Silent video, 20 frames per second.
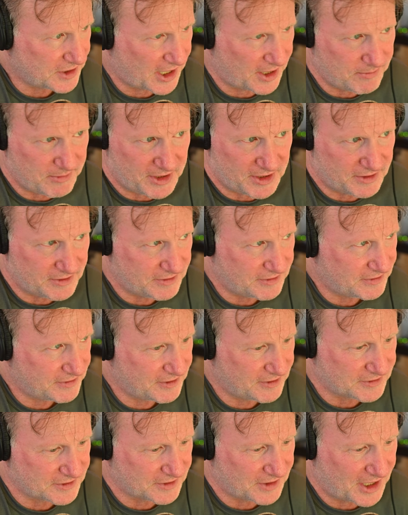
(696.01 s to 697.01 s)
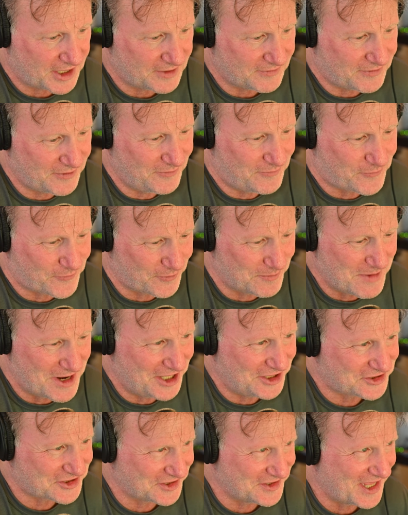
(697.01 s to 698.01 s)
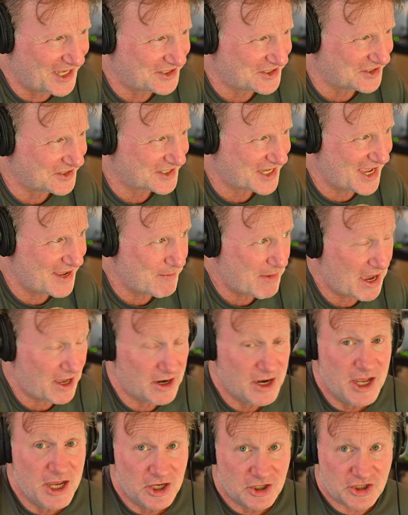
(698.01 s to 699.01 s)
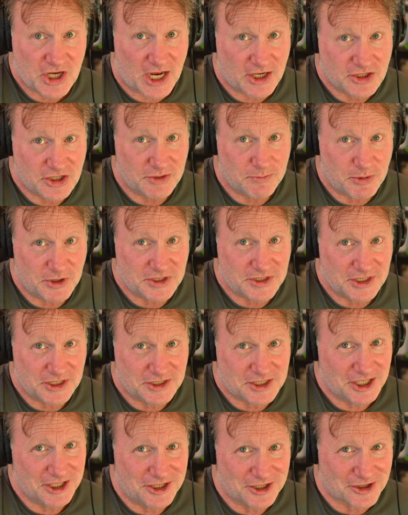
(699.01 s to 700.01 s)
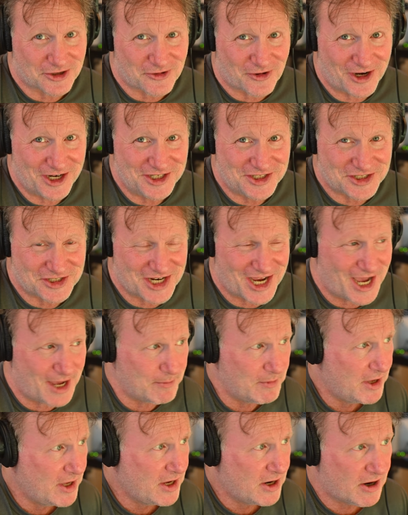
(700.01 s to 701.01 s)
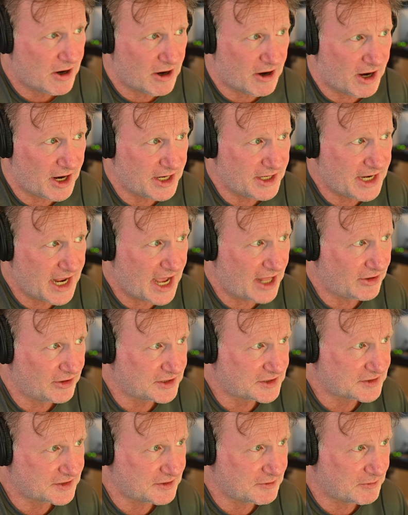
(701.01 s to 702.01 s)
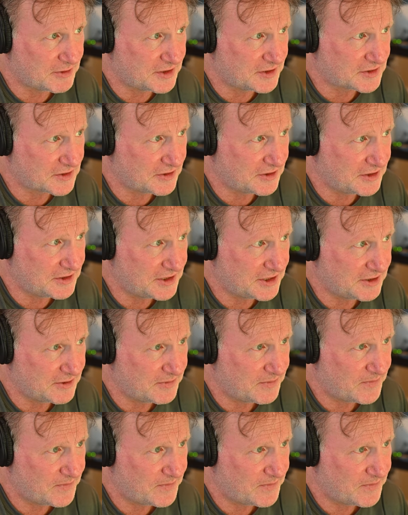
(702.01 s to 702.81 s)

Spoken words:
I mean, there's a lot of information that just came out. ChatGPT did a great job. All right, now let's see what it's going to do.